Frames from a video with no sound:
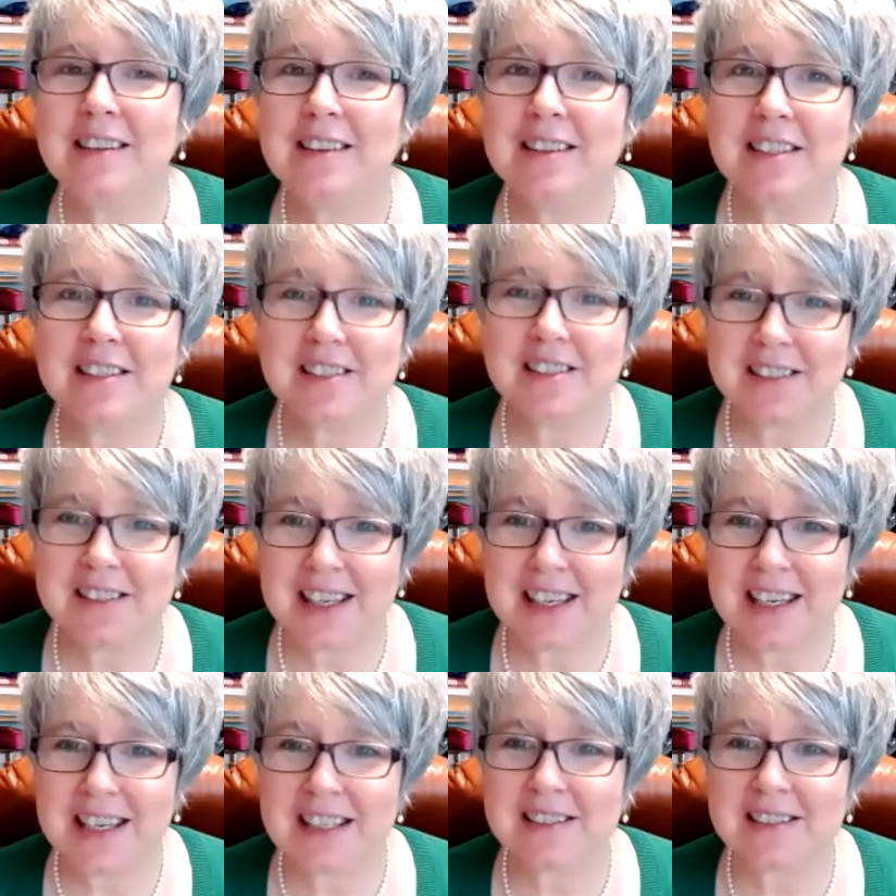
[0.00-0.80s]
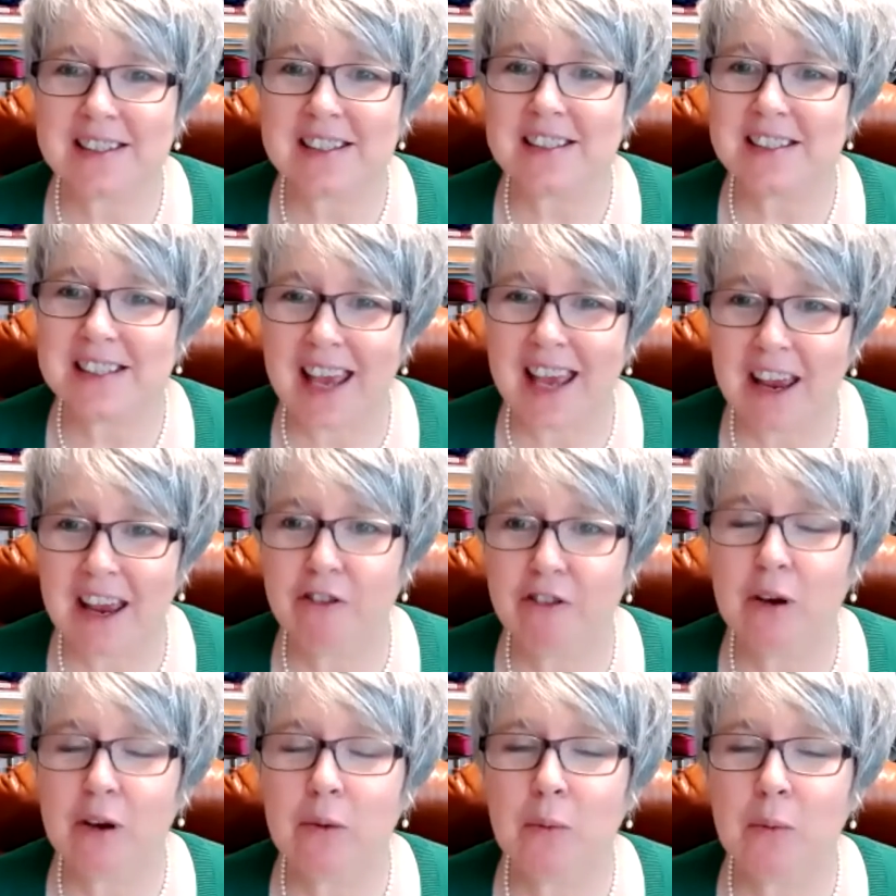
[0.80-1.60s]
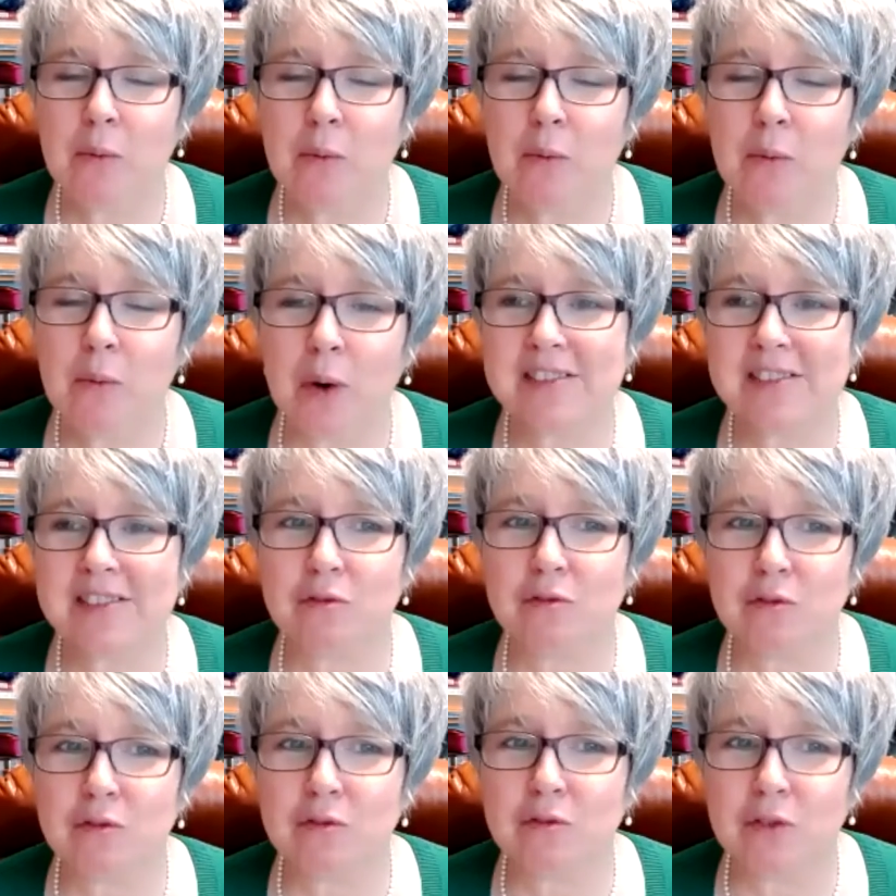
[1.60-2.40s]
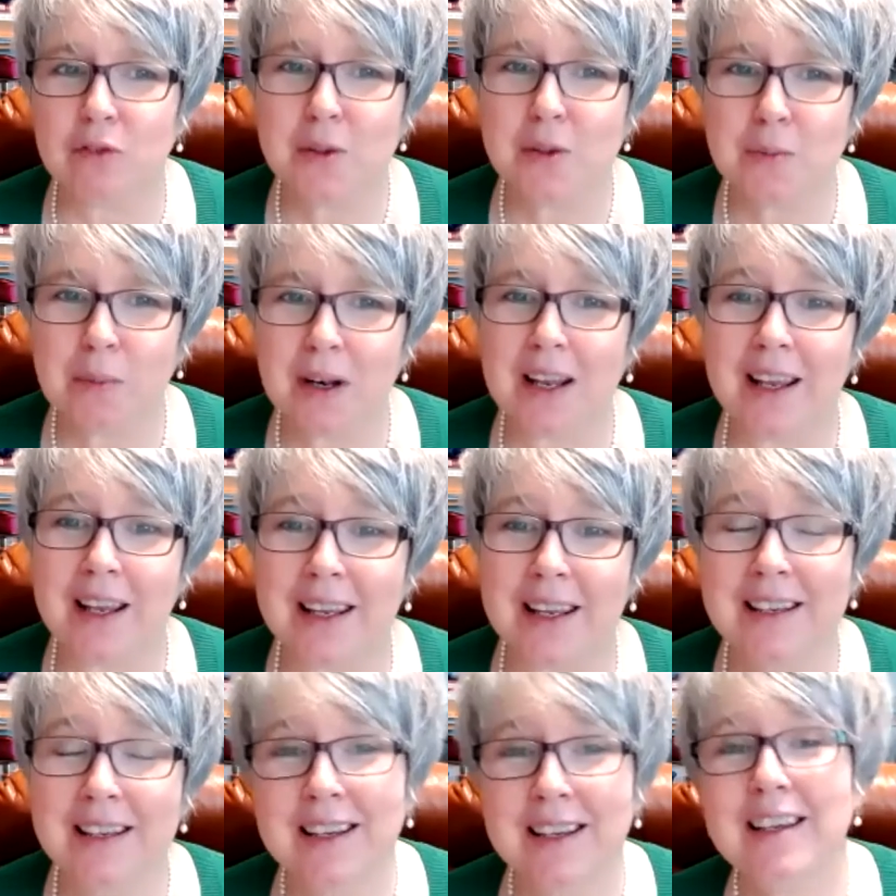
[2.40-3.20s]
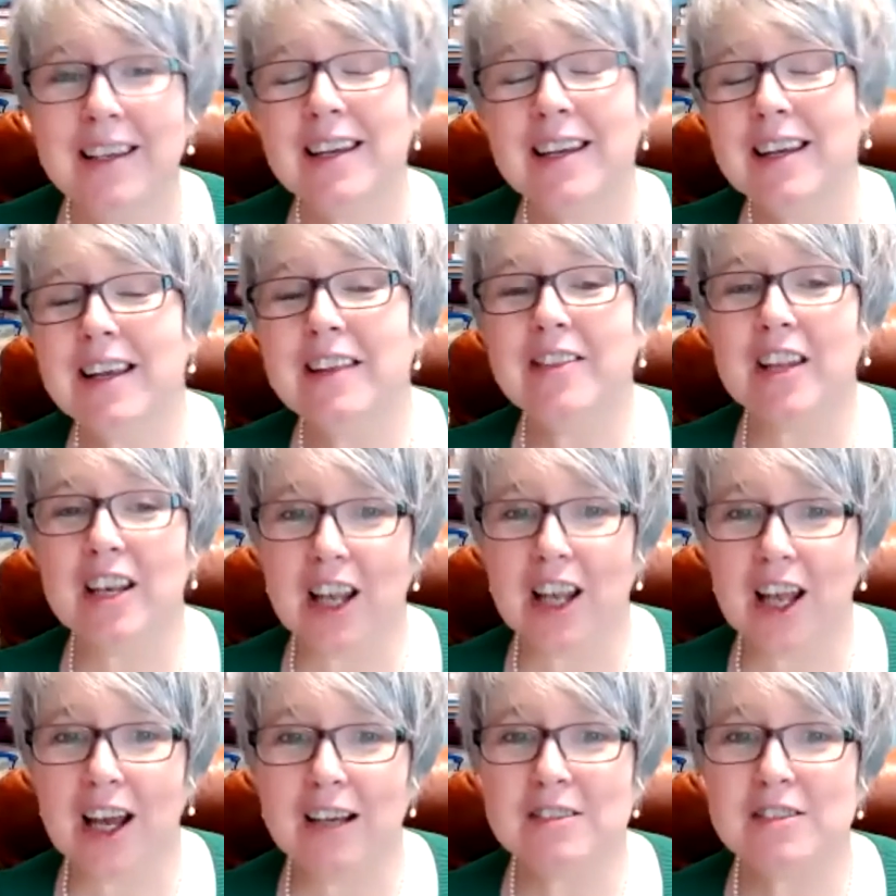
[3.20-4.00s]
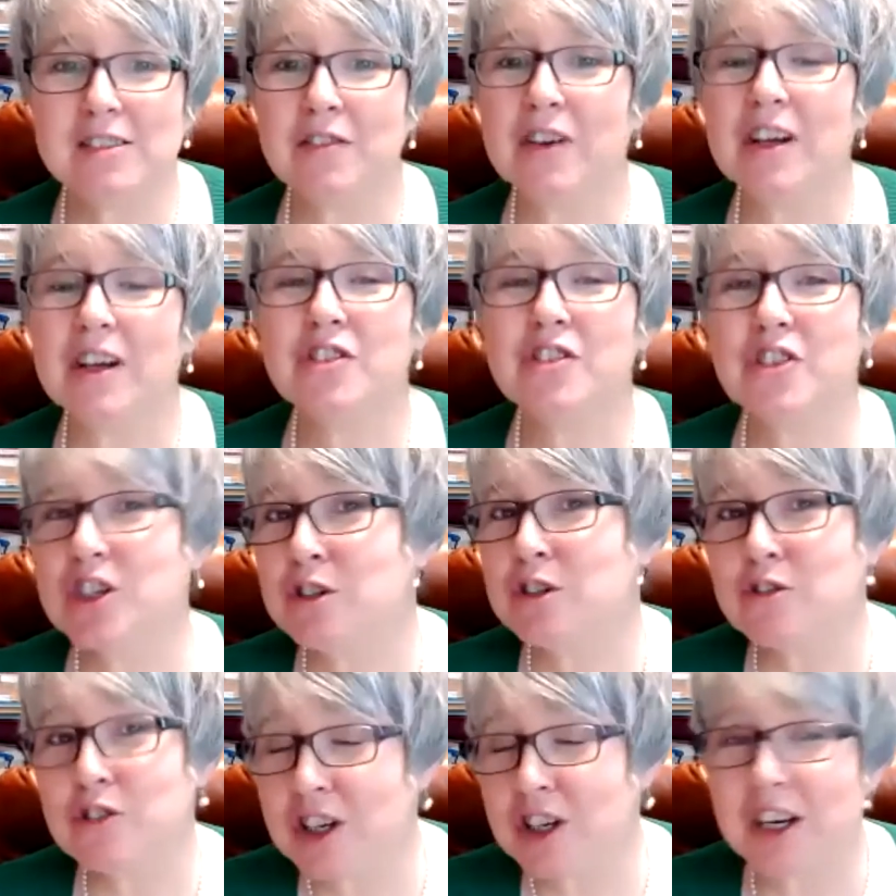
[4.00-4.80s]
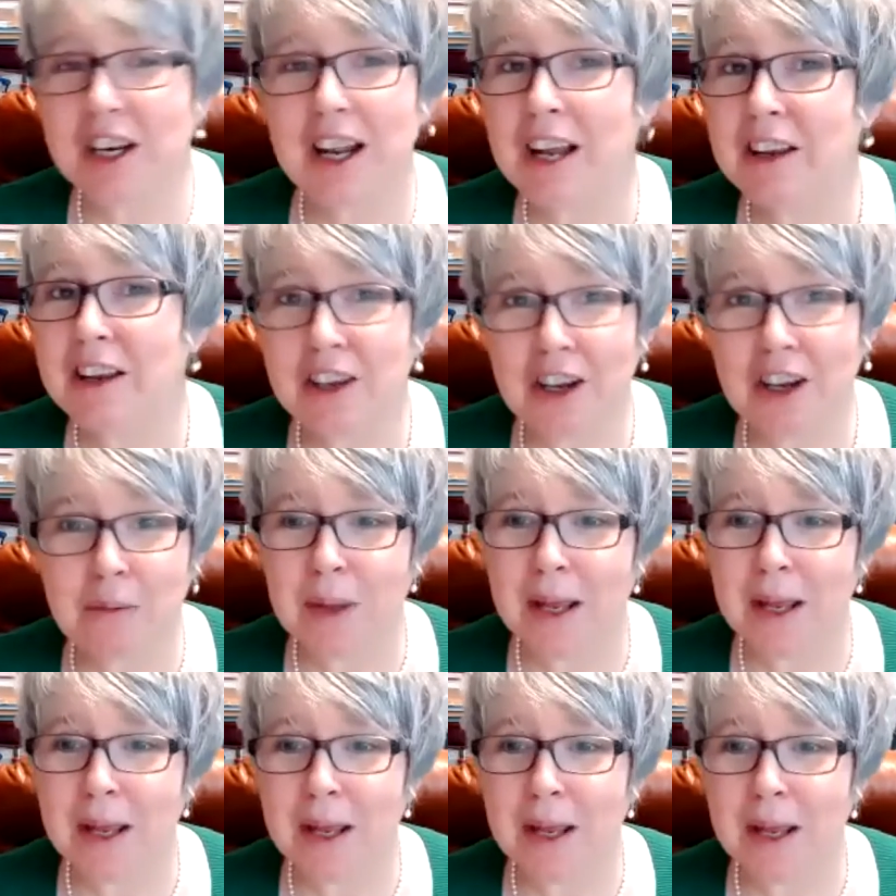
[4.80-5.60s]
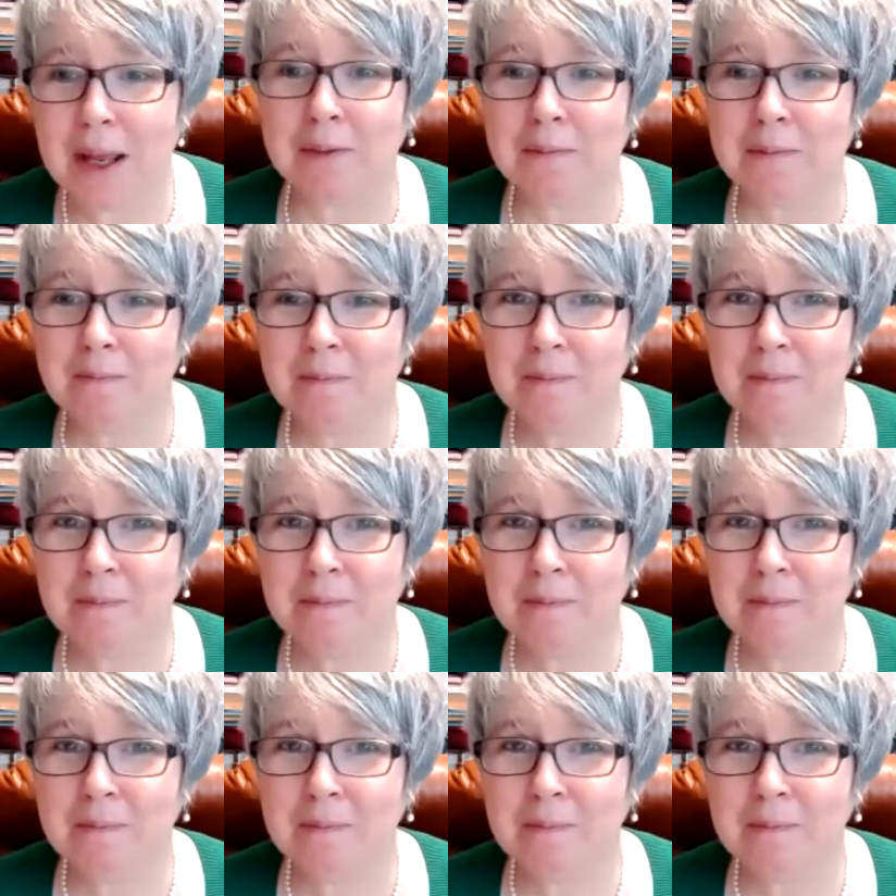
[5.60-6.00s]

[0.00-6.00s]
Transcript: that sees that everyone has a role to play in the lives of our children and our young people,